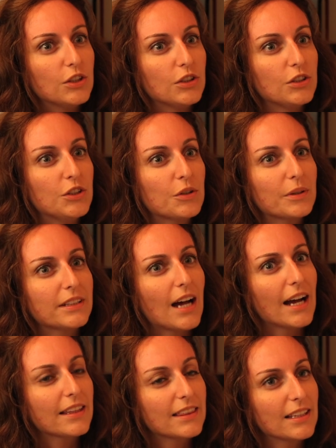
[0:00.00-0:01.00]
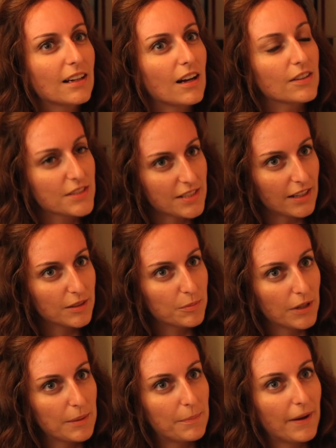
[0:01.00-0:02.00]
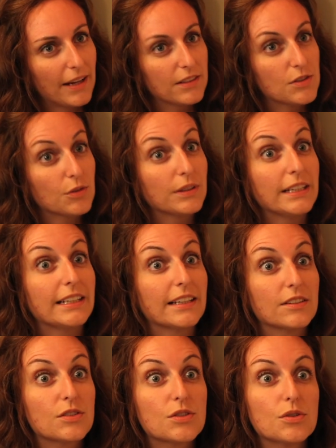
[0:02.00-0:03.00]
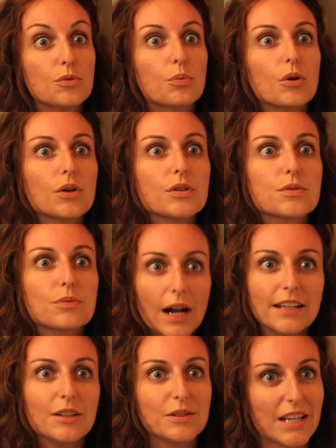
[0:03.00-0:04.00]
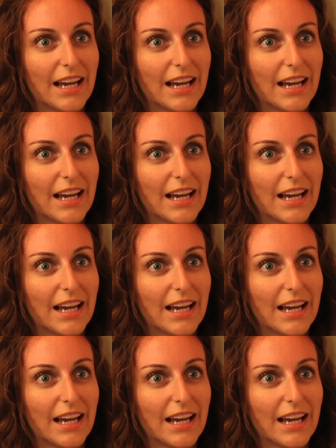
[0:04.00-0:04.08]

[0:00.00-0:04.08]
You know what? I think I'll celebrate by donating to World Rhino